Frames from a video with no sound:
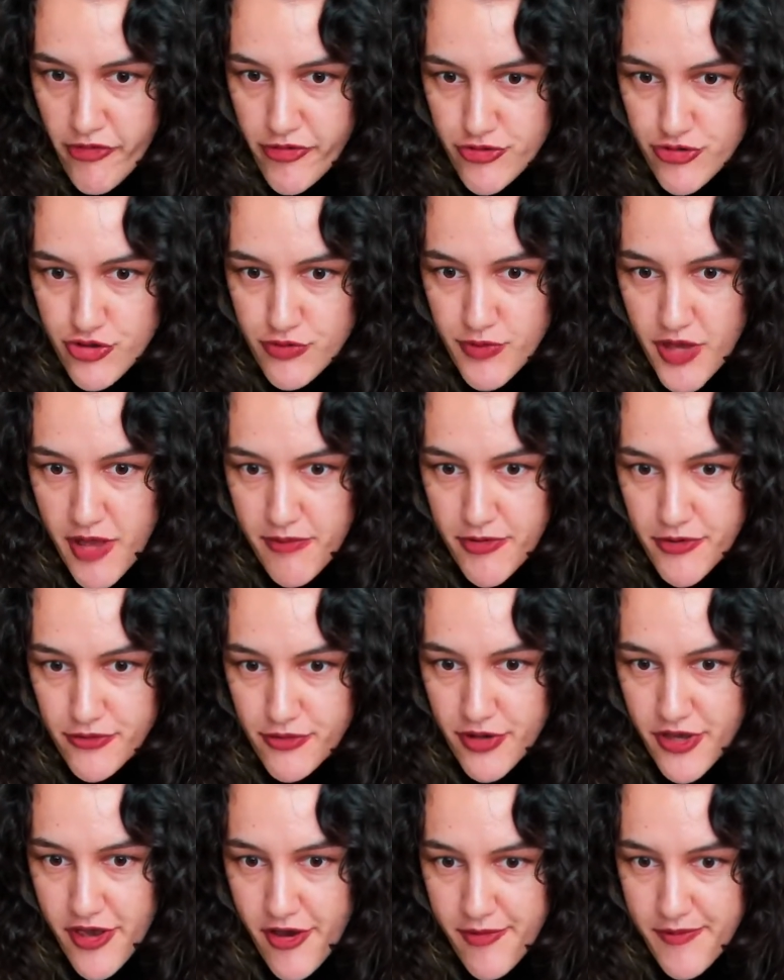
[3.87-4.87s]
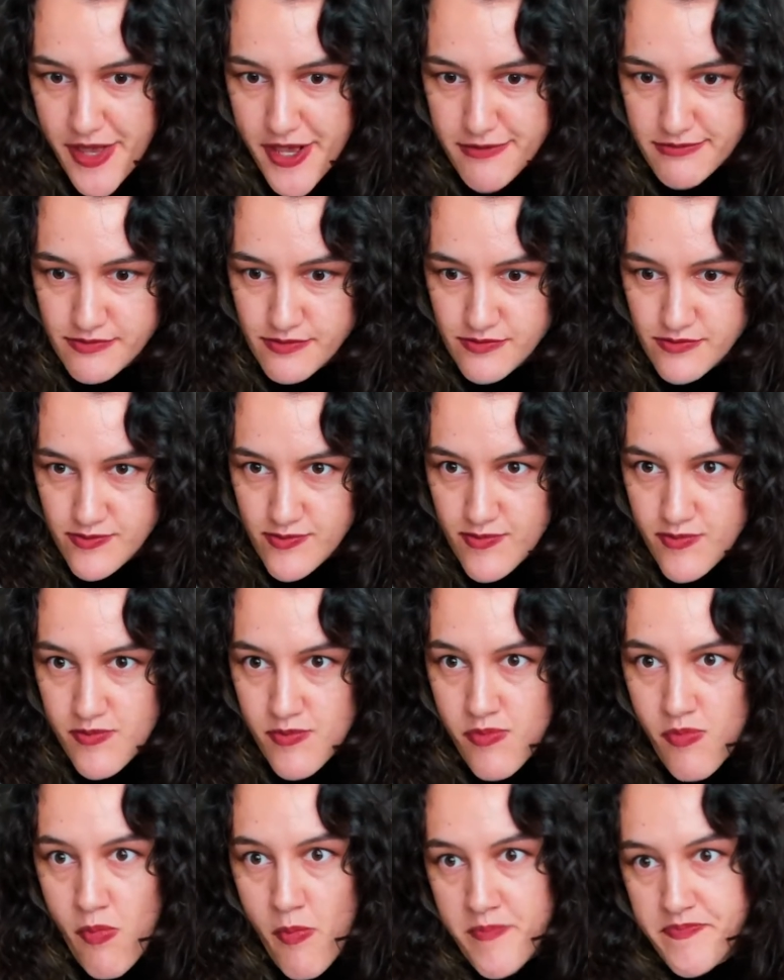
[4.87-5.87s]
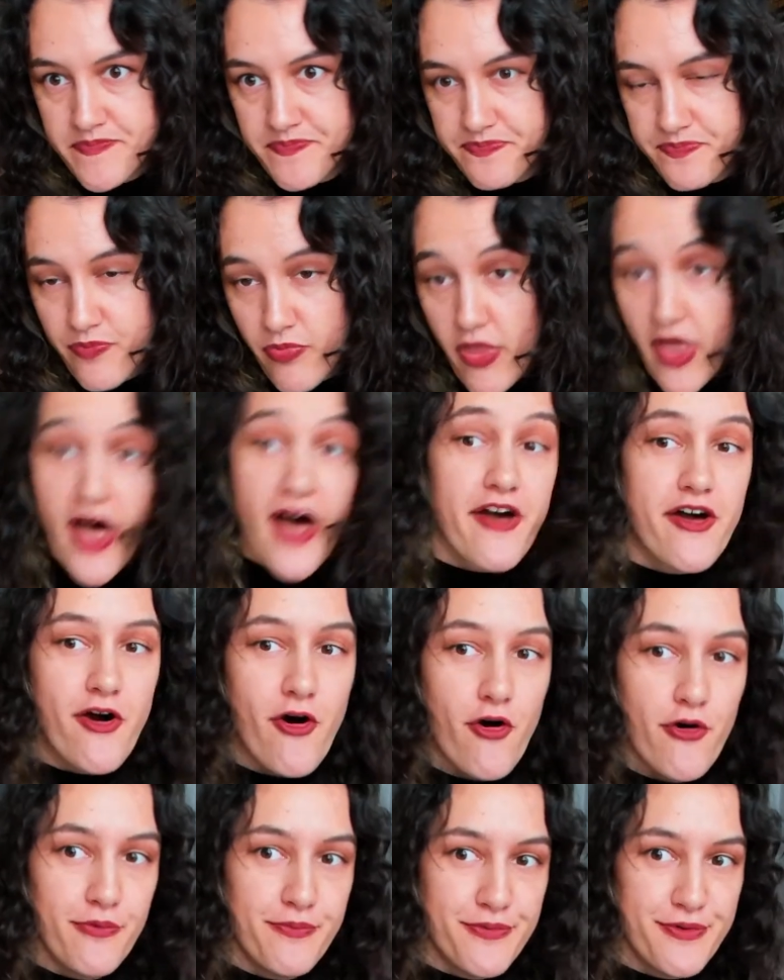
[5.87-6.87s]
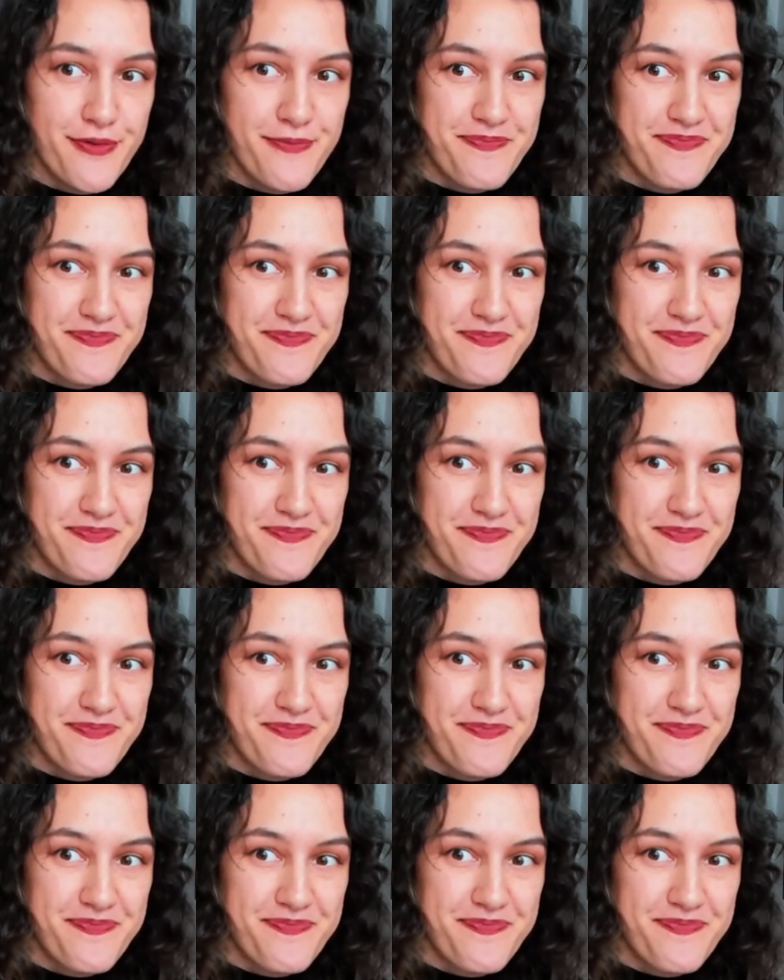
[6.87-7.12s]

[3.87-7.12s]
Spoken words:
should be able to hear me. I hope.